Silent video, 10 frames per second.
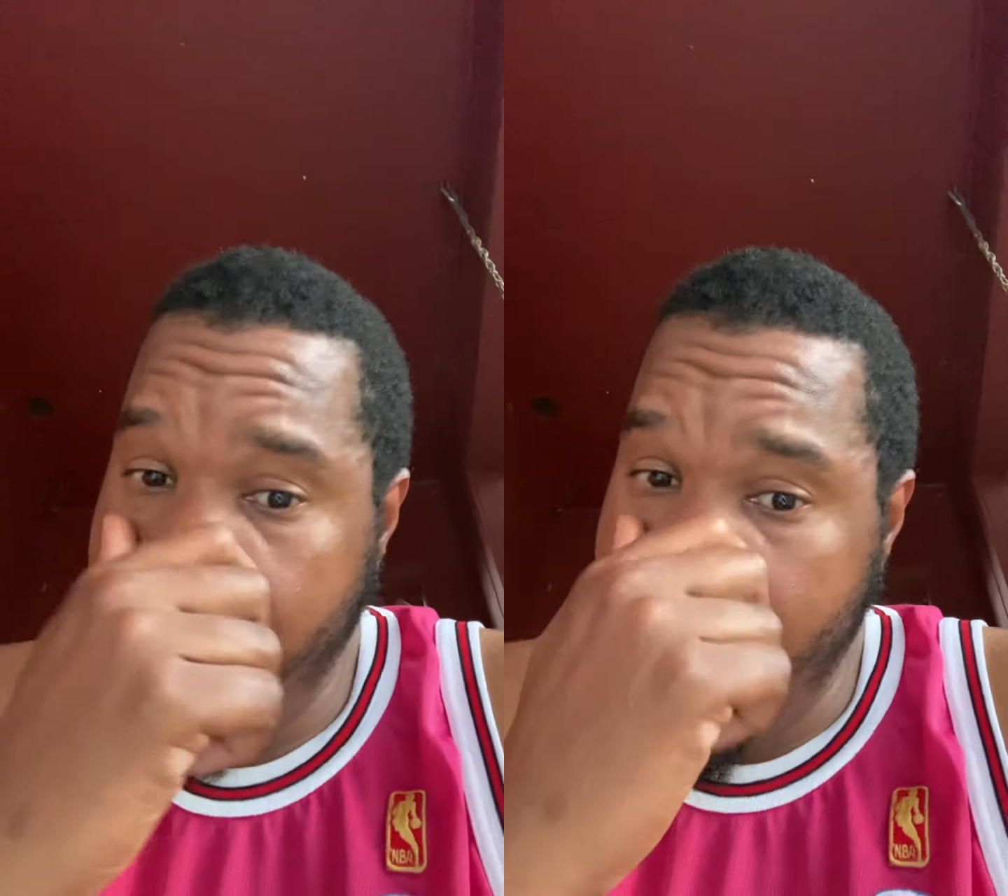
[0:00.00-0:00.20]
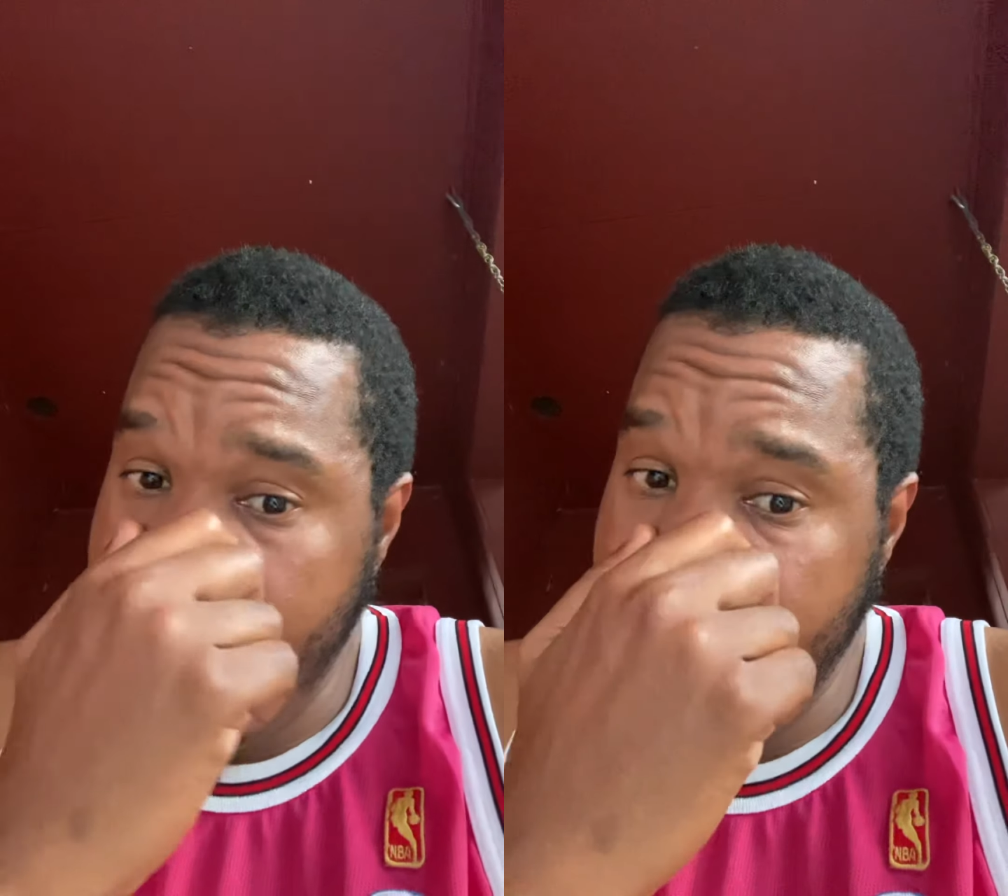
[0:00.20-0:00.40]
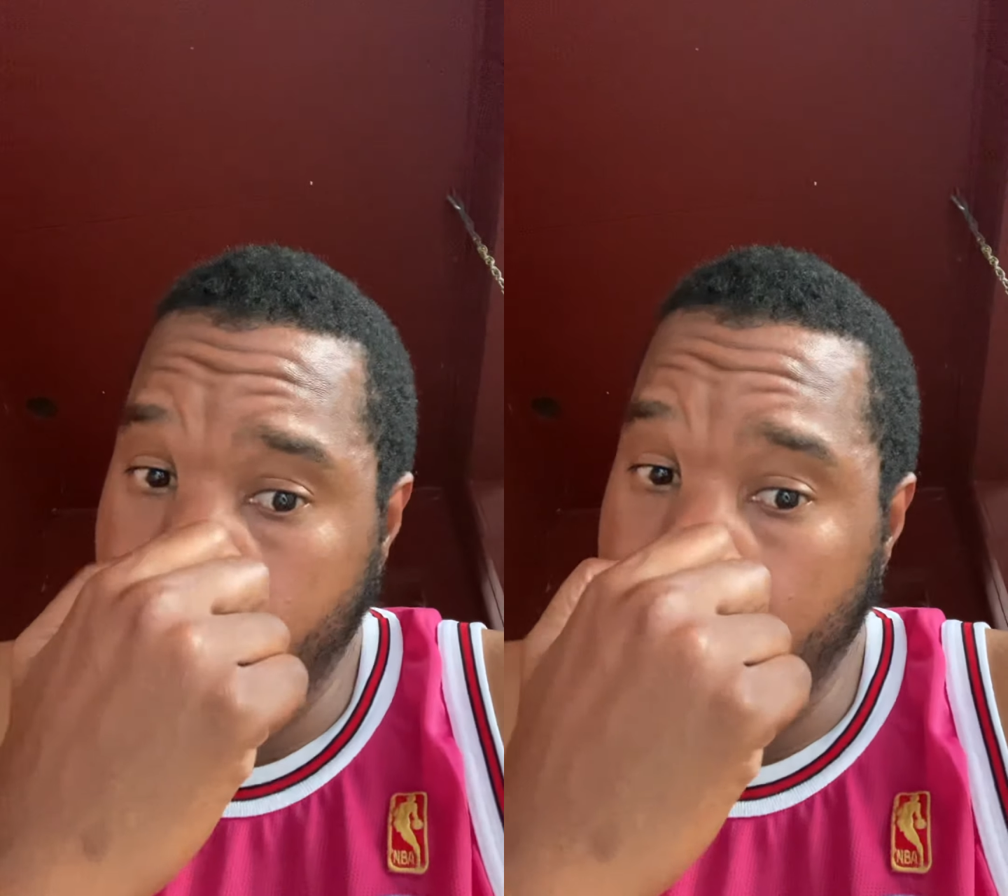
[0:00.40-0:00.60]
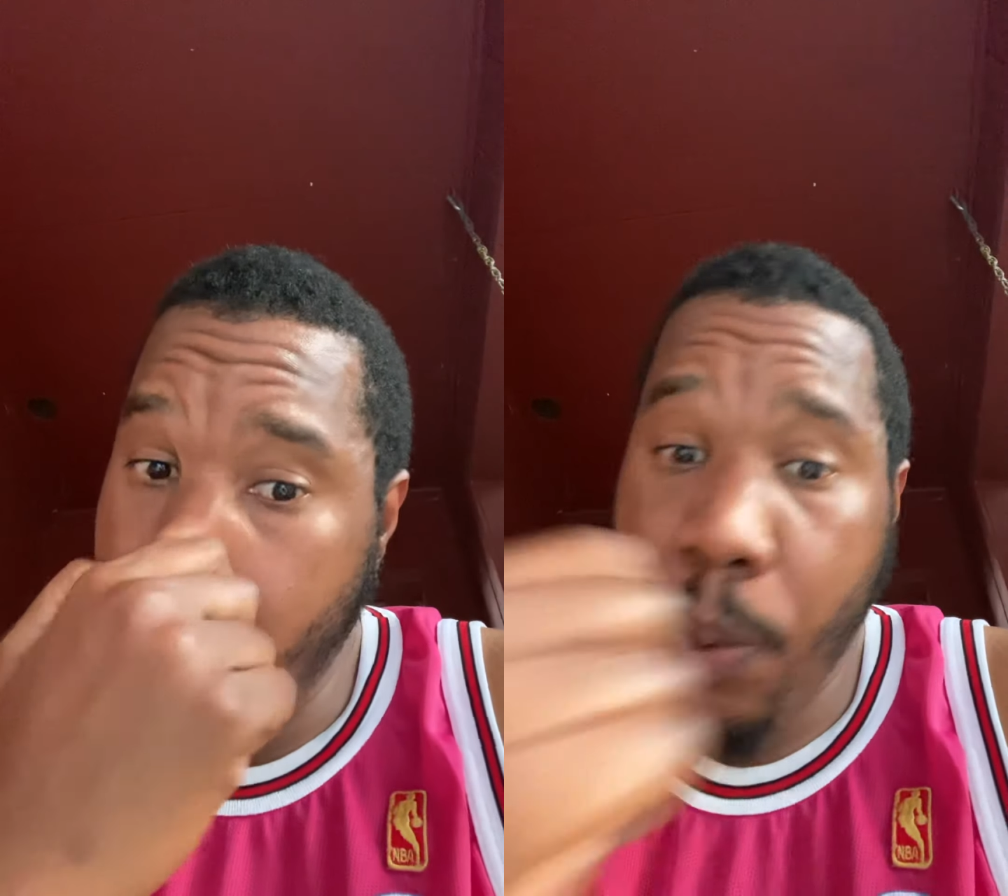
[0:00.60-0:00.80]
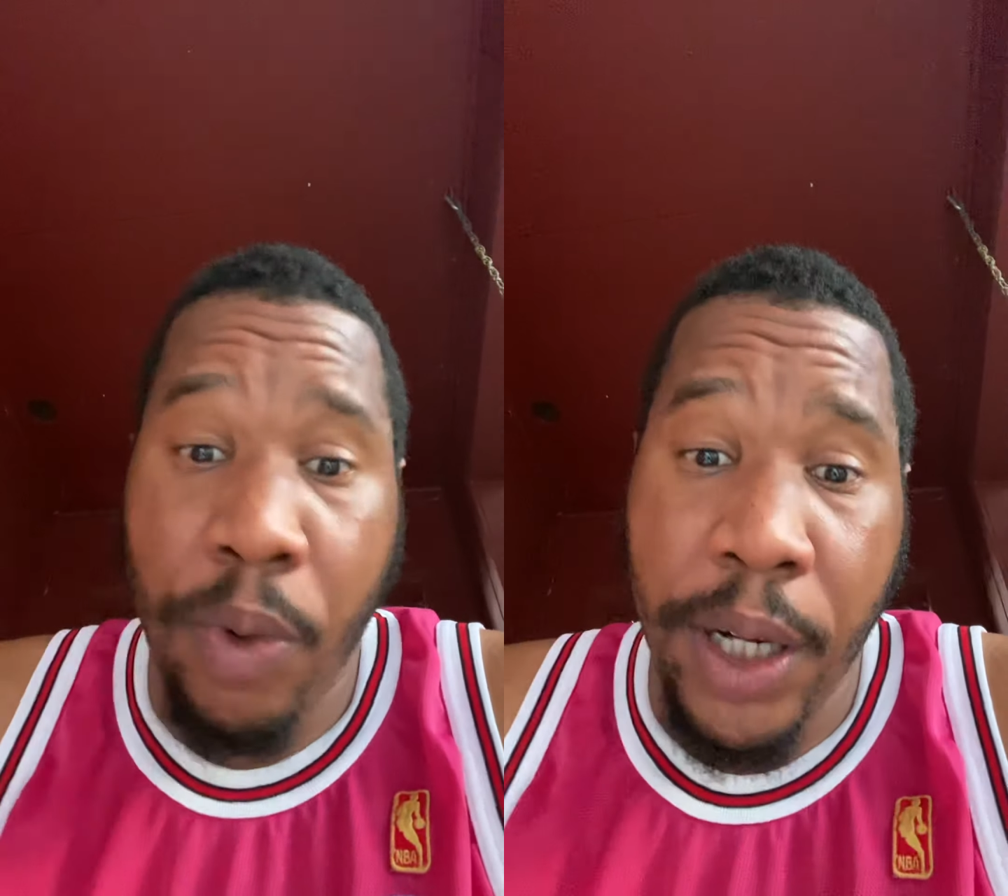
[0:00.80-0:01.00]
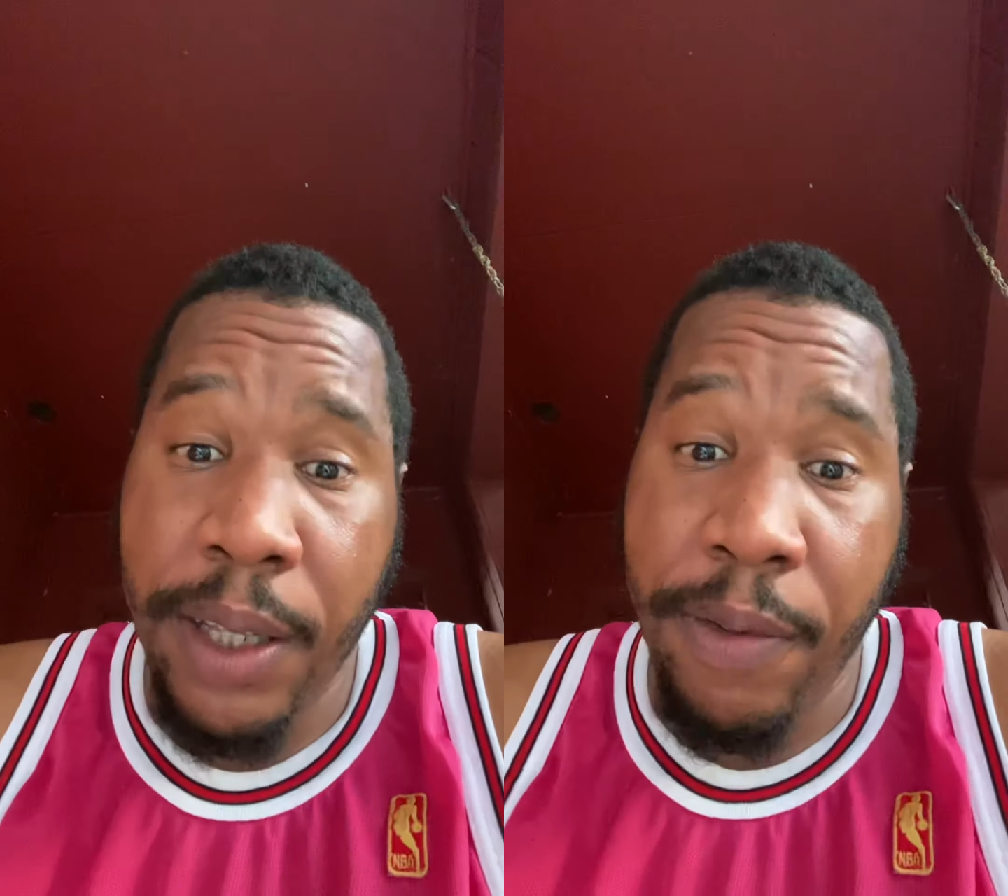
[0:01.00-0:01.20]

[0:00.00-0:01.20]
he will bring